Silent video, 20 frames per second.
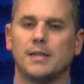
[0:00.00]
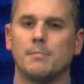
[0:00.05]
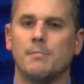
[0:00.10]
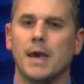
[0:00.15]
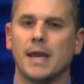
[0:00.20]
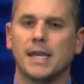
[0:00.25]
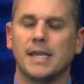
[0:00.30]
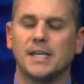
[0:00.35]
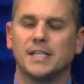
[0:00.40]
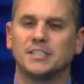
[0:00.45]
The
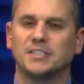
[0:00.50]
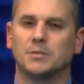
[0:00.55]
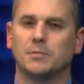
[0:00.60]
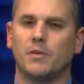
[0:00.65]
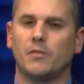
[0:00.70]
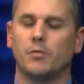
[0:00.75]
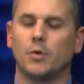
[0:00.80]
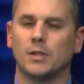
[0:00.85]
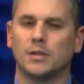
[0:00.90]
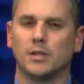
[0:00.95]

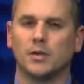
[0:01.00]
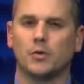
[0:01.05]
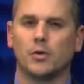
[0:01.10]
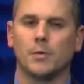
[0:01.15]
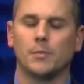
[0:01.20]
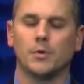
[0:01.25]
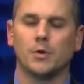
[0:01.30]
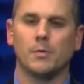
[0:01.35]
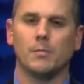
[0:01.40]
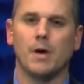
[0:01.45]
mechanism of what the
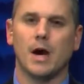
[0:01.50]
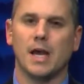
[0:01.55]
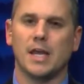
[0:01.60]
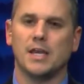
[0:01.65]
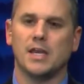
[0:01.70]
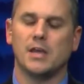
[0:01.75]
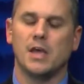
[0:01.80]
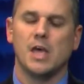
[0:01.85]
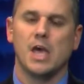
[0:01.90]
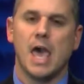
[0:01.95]
criminal
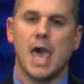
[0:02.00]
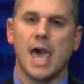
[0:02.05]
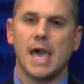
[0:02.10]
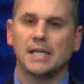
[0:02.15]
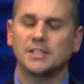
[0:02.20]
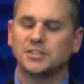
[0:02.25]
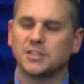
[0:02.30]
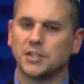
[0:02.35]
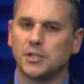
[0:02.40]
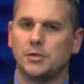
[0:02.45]
mind
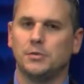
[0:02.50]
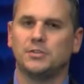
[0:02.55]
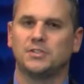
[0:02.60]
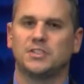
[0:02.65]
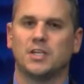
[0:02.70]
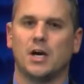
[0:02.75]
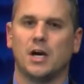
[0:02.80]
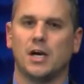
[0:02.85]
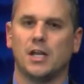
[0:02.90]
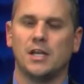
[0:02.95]

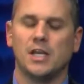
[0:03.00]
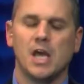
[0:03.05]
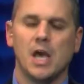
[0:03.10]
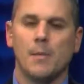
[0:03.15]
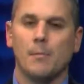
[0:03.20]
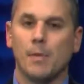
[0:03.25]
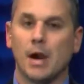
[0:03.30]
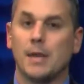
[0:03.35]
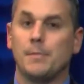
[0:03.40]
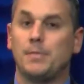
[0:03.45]
executes on
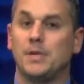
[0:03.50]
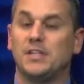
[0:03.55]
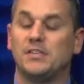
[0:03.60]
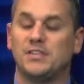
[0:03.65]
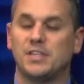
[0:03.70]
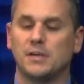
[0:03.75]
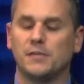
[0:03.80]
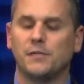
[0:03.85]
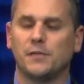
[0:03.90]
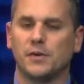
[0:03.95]
might be
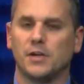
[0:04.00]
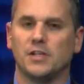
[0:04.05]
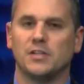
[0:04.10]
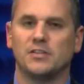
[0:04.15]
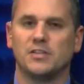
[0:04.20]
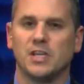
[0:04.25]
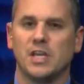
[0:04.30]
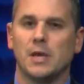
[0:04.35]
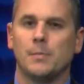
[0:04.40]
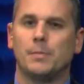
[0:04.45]

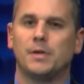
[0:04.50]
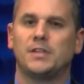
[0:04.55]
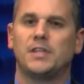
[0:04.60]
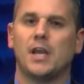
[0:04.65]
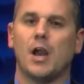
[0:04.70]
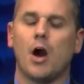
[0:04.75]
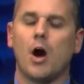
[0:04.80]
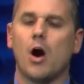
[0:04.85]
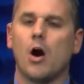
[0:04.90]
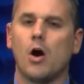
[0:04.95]
different, but
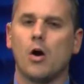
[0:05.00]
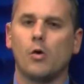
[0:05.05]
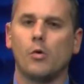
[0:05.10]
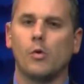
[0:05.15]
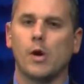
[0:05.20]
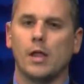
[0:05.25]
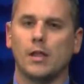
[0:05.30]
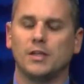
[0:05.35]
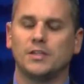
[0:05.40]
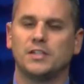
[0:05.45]
they all
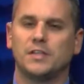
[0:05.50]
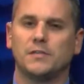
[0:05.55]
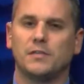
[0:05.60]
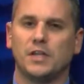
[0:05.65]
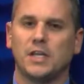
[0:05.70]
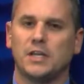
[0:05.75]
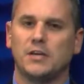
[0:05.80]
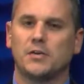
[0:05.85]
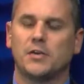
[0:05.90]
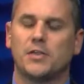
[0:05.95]

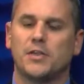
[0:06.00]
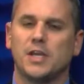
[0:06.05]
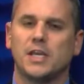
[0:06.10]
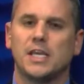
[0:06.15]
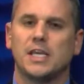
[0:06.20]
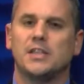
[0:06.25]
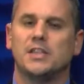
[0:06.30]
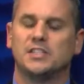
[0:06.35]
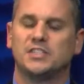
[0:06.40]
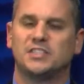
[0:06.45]
relatively are
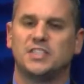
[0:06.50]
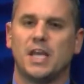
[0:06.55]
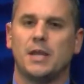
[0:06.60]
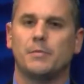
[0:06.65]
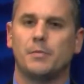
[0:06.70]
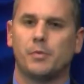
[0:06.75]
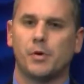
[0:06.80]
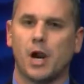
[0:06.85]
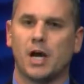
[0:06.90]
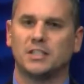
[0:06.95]
thinking the
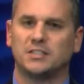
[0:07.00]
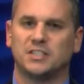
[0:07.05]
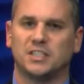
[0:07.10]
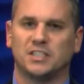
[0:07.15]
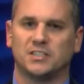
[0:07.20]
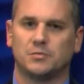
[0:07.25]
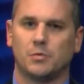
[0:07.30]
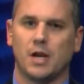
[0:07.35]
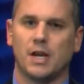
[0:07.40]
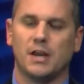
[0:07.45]
same
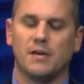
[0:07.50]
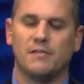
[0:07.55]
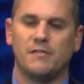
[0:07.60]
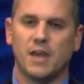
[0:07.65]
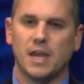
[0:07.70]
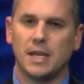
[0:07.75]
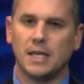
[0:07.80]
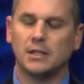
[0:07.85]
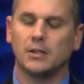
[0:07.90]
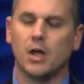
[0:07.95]
process, right?
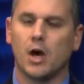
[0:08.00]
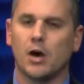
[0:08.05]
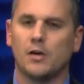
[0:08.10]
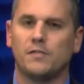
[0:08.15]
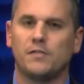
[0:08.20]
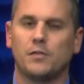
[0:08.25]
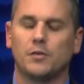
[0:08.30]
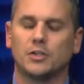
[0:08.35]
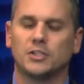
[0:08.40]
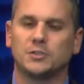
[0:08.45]
Evading law
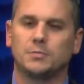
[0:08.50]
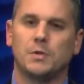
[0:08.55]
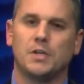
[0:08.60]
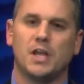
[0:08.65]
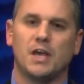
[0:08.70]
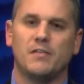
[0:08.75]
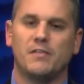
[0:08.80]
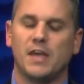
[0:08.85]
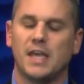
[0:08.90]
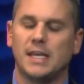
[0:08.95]

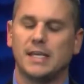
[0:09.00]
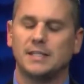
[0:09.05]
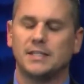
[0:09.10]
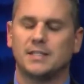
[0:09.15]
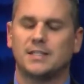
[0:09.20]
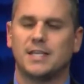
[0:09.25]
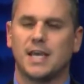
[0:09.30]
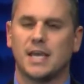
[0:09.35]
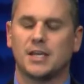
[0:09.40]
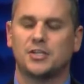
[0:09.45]
enforcement, evading
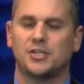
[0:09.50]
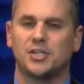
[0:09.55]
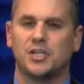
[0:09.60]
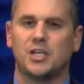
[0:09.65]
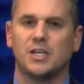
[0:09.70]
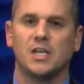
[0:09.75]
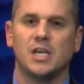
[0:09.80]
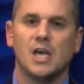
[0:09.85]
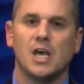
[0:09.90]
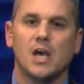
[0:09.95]

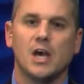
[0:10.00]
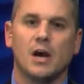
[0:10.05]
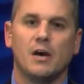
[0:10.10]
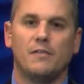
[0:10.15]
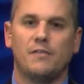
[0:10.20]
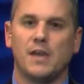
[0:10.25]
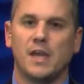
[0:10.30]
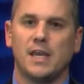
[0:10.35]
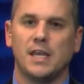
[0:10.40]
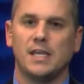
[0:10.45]
detection,
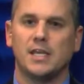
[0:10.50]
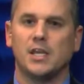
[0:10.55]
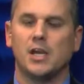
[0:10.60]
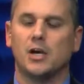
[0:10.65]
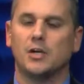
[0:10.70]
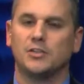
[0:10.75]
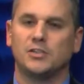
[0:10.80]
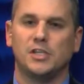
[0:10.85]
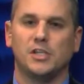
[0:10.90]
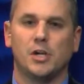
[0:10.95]
evading
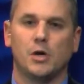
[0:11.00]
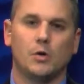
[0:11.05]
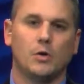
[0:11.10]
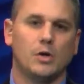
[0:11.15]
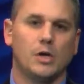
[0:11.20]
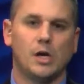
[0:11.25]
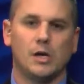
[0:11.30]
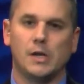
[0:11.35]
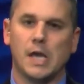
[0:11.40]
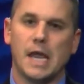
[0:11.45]

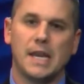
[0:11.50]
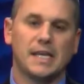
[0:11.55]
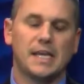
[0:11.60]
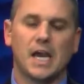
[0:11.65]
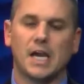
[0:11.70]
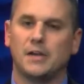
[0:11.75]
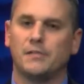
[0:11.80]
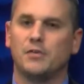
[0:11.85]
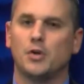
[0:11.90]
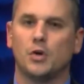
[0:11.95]
any
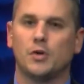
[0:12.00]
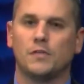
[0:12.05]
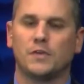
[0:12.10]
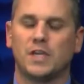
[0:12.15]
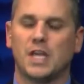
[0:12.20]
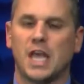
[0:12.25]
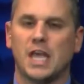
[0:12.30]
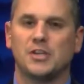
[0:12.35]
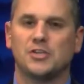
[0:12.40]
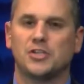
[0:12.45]
kind of
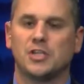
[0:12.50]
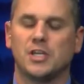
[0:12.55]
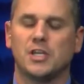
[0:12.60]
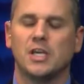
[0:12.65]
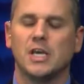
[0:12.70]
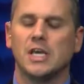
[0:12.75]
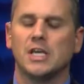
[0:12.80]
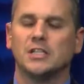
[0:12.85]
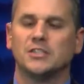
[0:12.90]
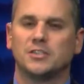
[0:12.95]

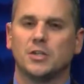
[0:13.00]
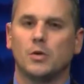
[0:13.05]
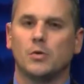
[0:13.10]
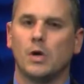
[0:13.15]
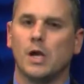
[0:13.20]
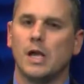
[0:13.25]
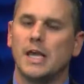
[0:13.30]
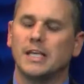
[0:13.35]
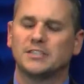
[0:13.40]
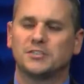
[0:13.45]
notification.
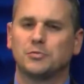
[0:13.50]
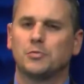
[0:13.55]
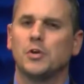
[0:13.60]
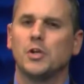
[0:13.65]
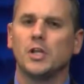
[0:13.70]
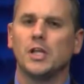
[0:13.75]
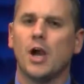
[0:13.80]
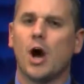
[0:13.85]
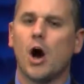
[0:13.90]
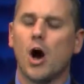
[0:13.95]
So it's
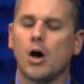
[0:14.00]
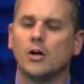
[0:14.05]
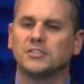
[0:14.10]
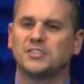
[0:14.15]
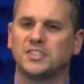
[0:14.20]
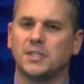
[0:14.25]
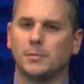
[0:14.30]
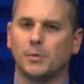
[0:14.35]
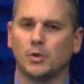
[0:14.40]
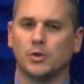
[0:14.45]
really all
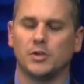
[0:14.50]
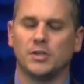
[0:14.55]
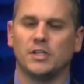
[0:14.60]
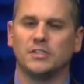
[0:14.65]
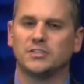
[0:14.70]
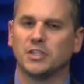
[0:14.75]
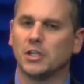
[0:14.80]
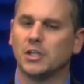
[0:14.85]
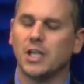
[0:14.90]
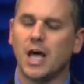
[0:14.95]
similar, and
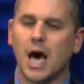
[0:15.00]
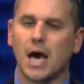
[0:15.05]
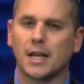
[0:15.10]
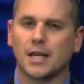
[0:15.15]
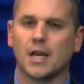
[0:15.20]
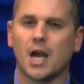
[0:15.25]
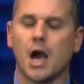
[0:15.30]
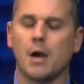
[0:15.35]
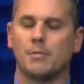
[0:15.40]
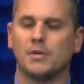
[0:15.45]
there's a lot
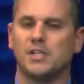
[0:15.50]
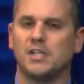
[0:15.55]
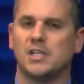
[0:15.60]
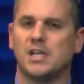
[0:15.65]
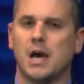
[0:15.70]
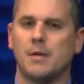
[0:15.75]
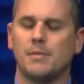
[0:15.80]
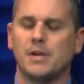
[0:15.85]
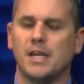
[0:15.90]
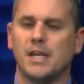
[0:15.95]
of common
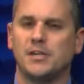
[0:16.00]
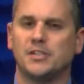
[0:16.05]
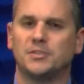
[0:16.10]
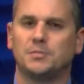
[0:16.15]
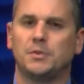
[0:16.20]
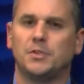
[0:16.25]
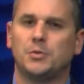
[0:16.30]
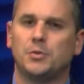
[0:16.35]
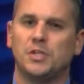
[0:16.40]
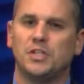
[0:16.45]

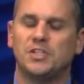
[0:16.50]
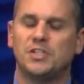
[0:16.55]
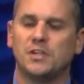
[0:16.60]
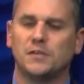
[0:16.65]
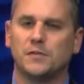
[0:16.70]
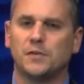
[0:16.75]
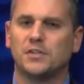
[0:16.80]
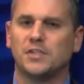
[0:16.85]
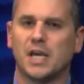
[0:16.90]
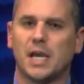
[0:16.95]
denominators between
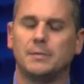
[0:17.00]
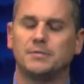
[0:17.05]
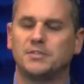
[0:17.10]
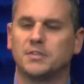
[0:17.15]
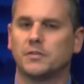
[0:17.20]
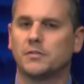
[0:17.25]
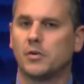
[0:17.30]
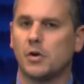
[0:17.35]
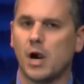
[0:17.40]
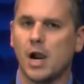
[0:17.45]
different
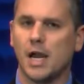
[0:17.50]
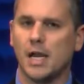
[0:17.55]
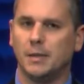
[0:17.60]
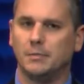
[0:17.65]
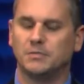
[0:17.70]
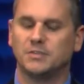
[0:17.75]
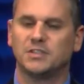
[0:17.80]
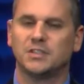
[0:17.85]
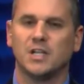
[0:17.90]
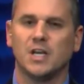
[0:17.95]
types of
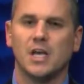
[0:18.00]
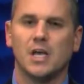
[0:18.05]
crimes.